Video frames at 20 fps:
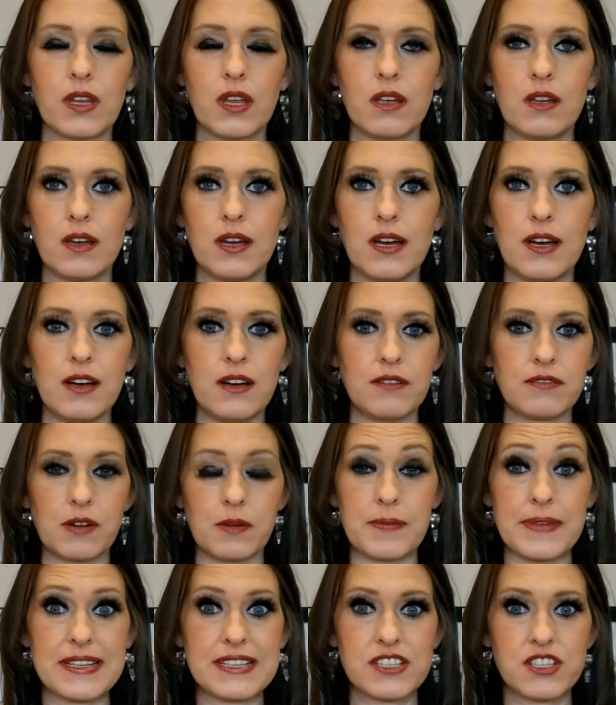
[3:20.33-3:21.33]

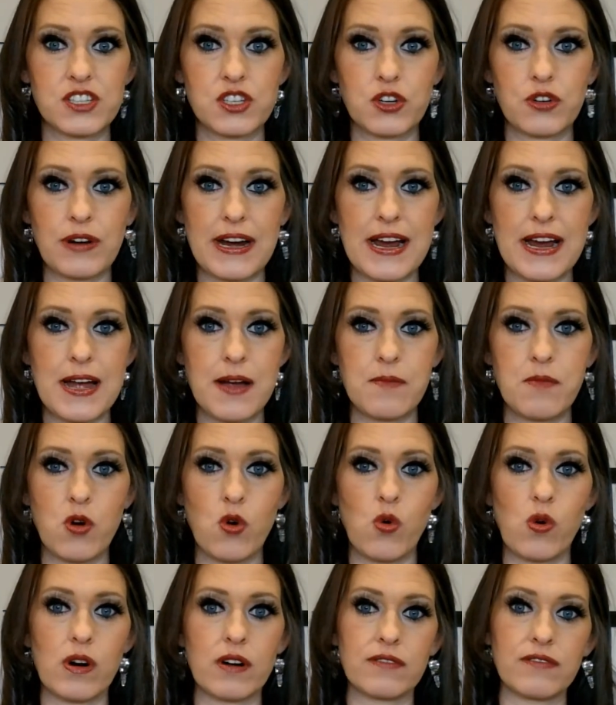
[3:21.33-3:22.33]
Instagram
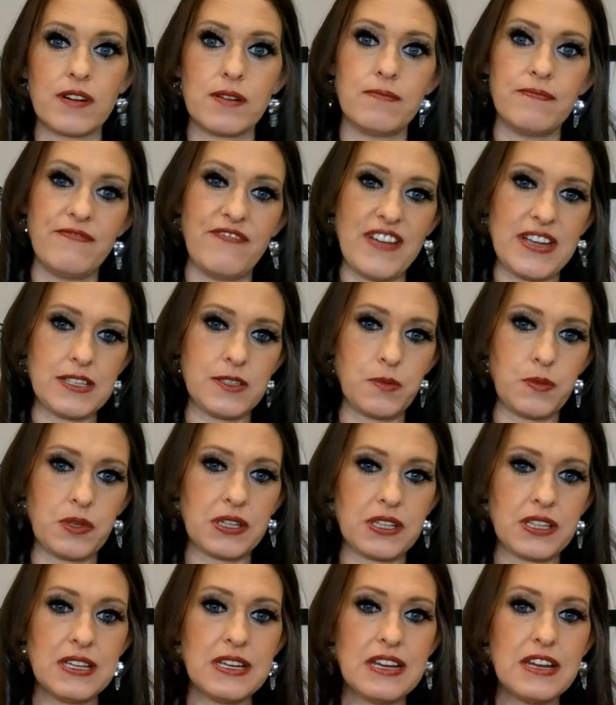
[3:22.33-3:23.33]
or from Facebook.
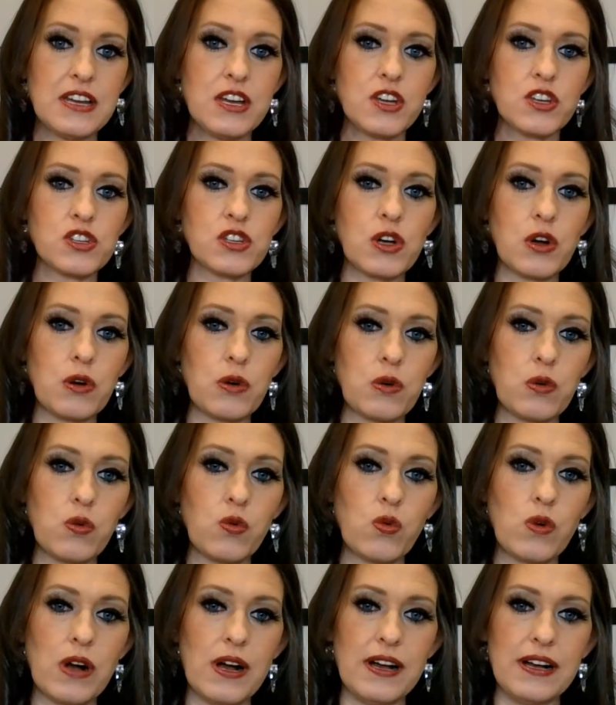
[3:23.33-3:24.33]
So
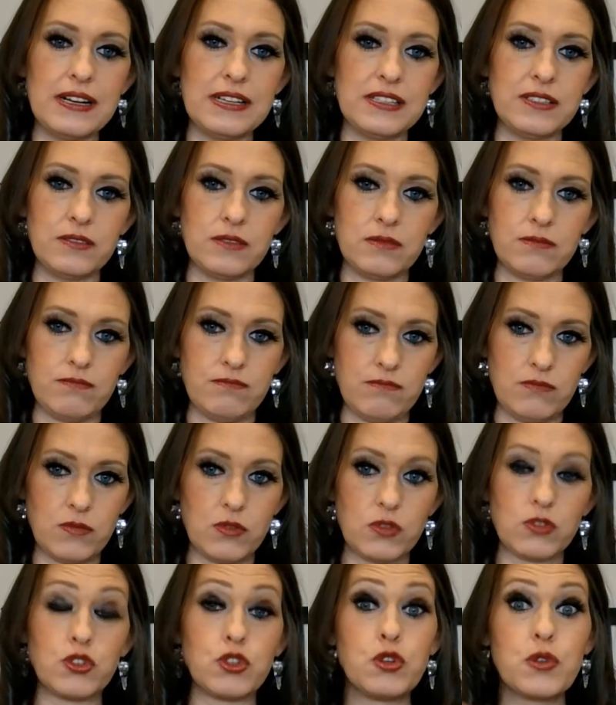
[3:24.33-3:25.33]

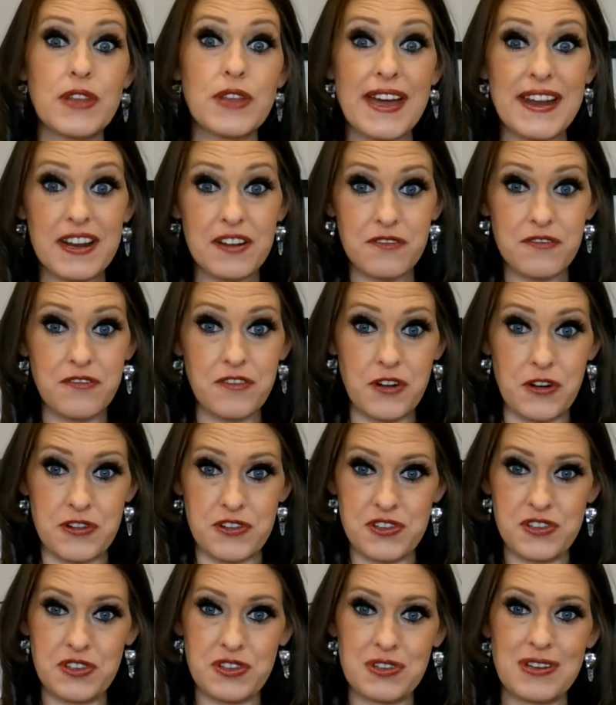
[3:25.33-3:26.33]
do that at
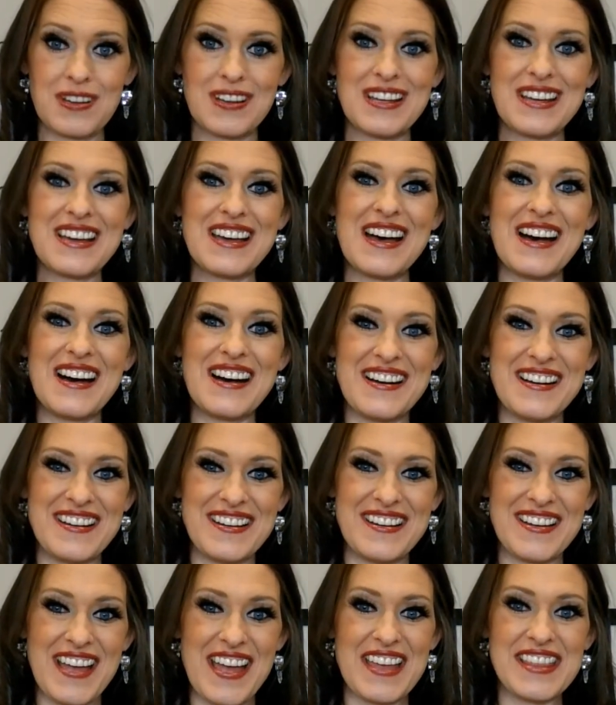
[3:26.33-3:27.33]
first.
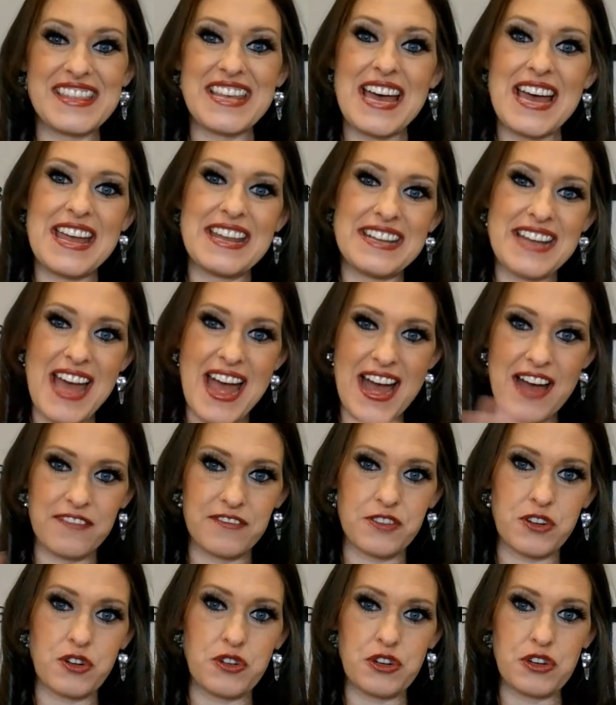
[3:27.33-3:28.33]
And then
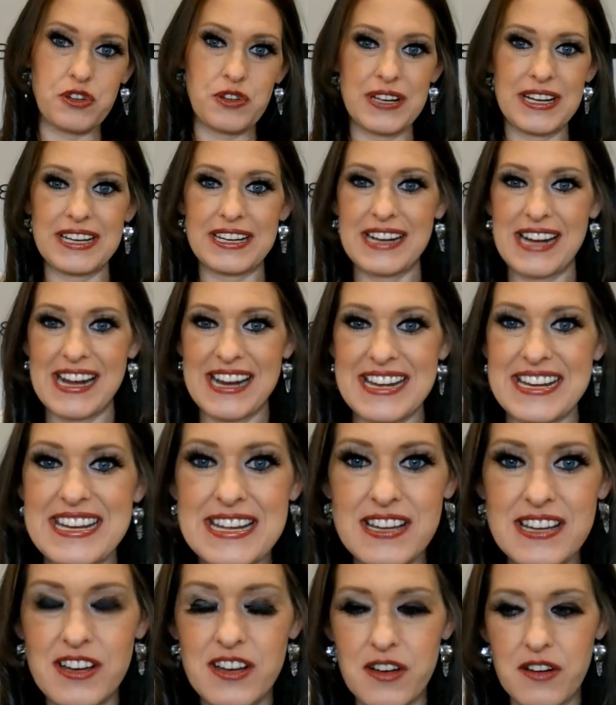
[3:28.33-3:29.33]
after you get an
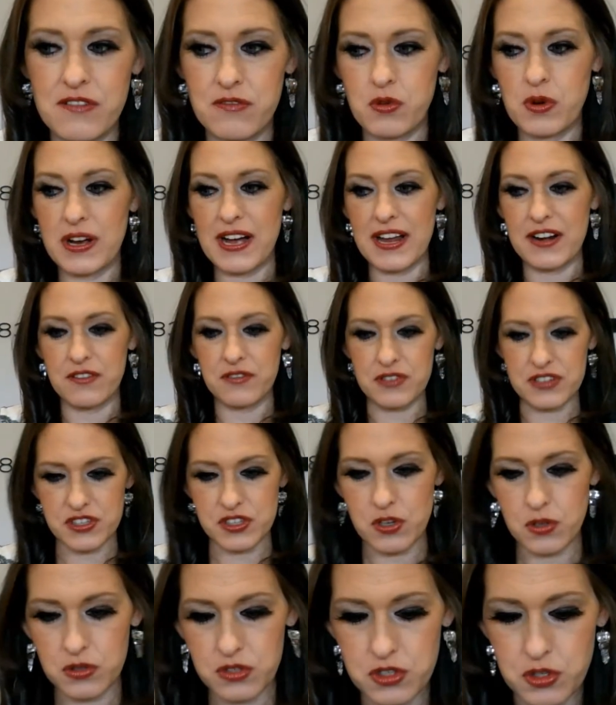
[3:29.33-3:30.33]
idea of what kind of
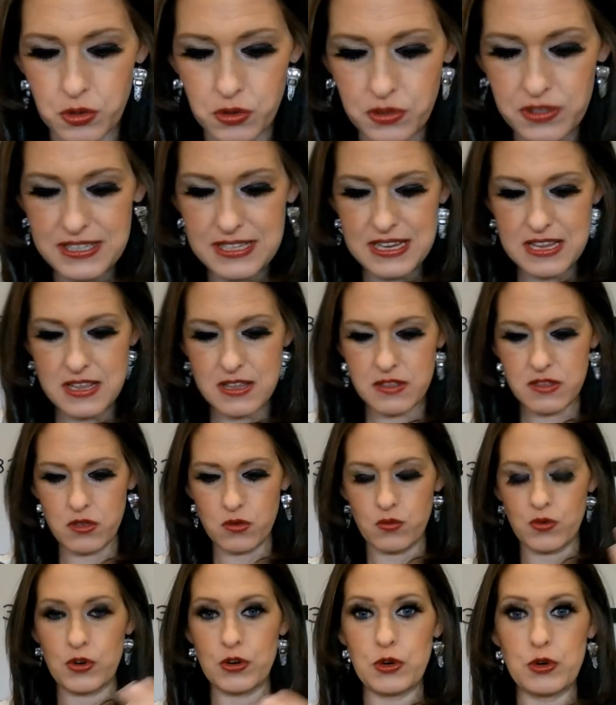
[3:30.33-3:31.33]
results you'll see
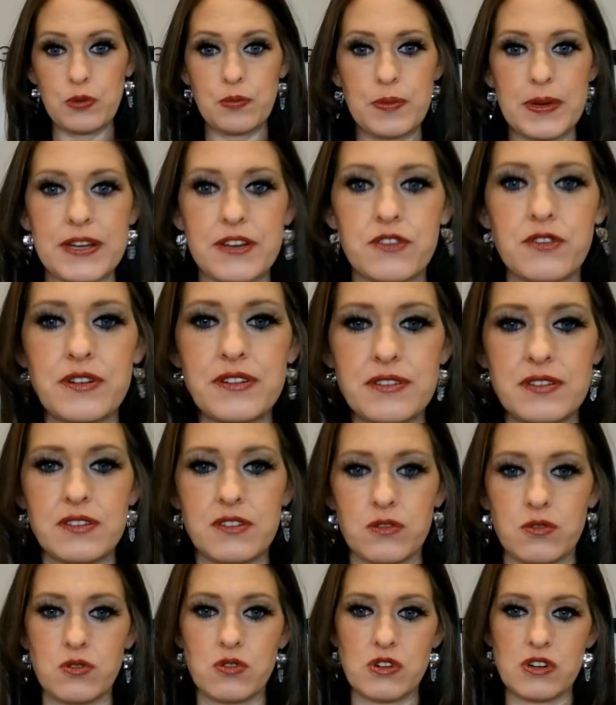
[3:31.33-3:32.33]
through Pinterest
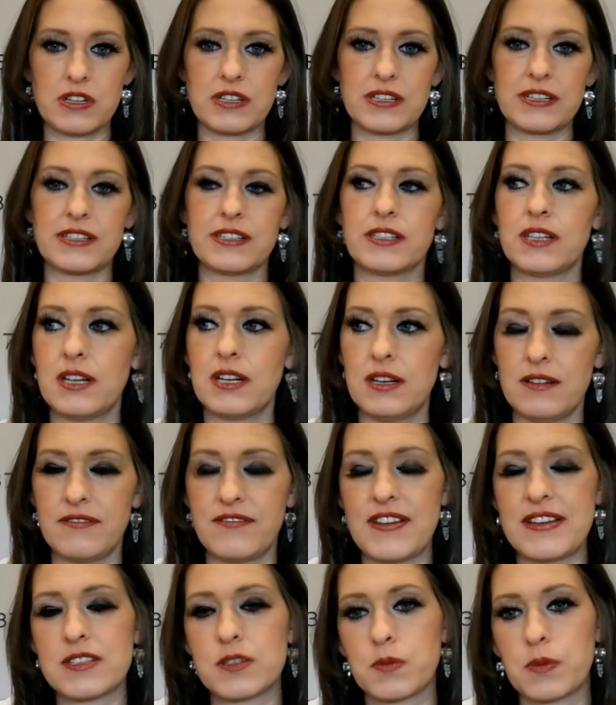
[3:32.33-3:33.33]
or
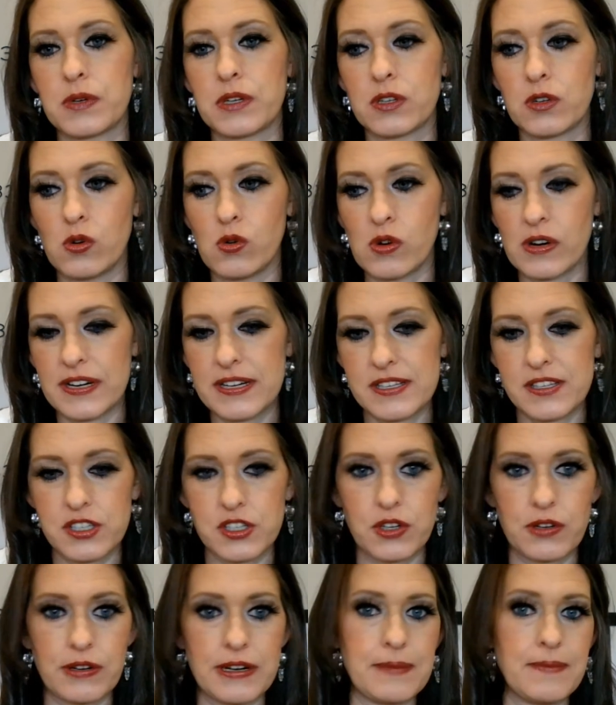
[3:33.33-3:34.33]
Facebook or
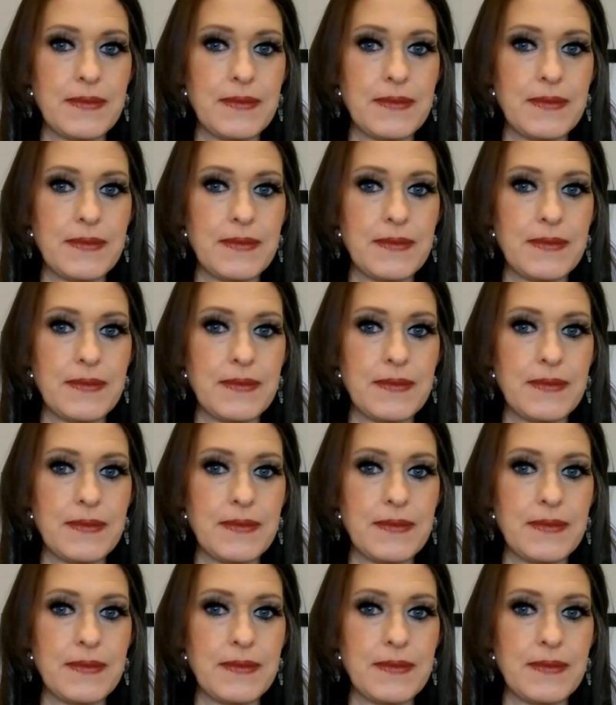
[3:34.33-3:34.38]
Instagram,